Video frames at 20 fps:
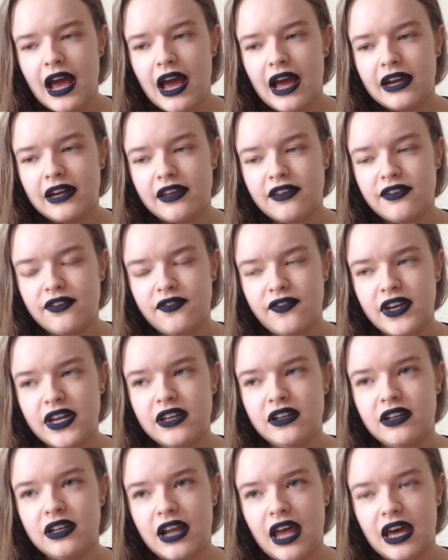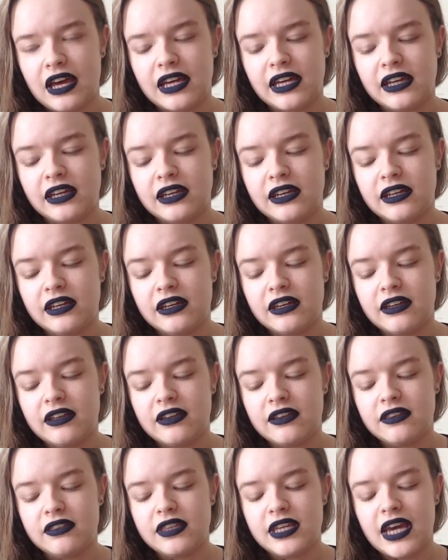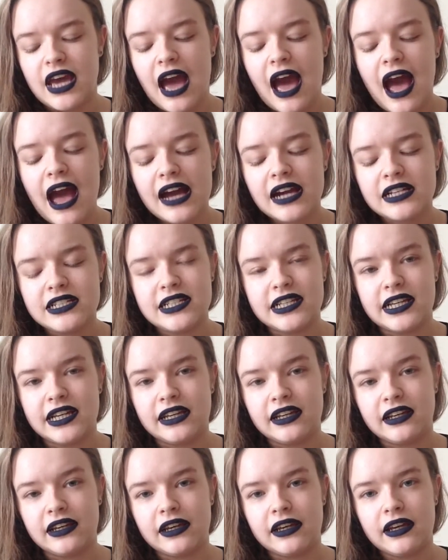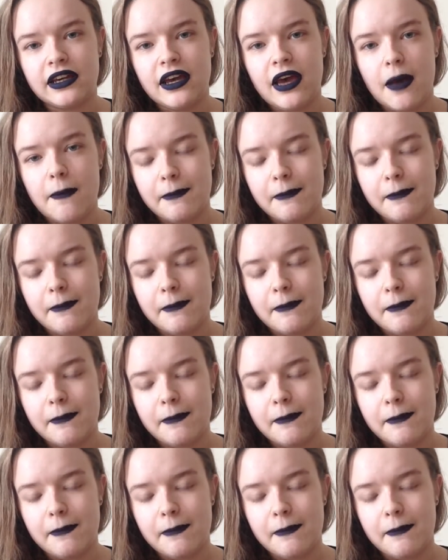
And I feel like the acting